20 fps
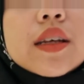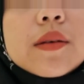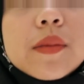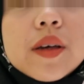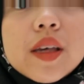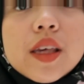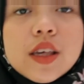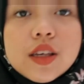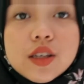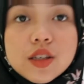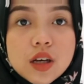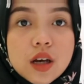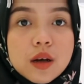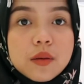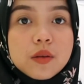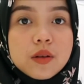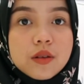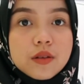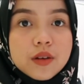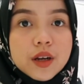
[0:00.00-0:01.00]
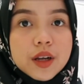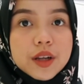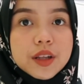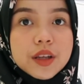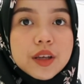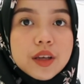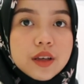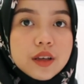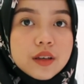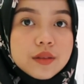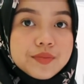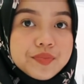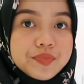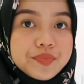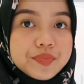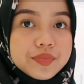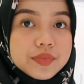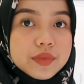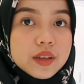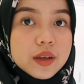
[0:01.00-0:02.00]
my hijab already.
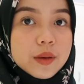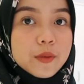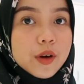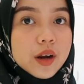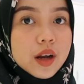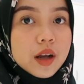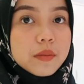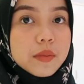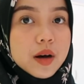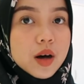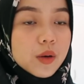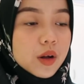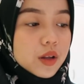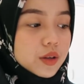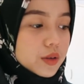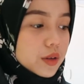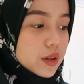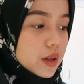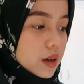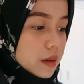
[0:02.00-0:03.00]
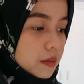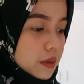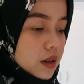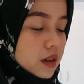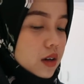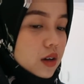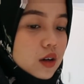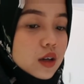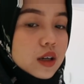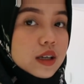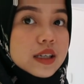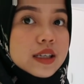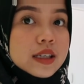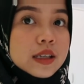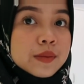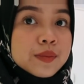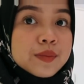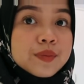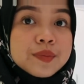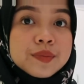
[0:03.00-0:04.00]
I'm wearing a bawal today because
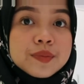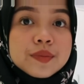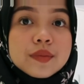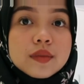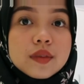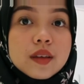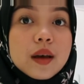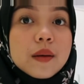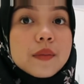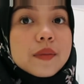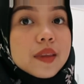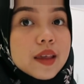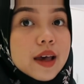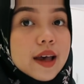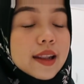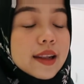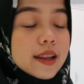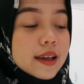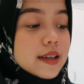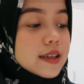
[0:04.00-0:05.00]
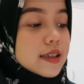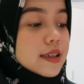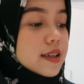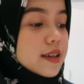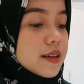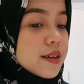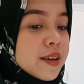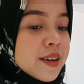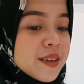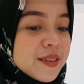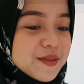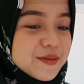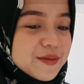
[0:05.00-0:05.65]
I'm that lazy.